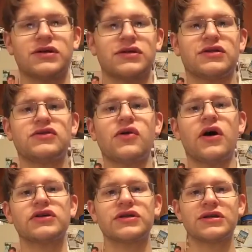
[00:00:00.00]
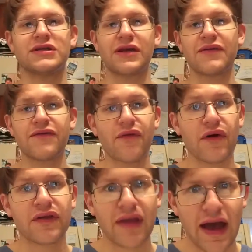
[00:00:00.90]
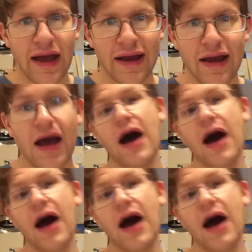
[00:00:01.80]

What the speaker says: So the 274th day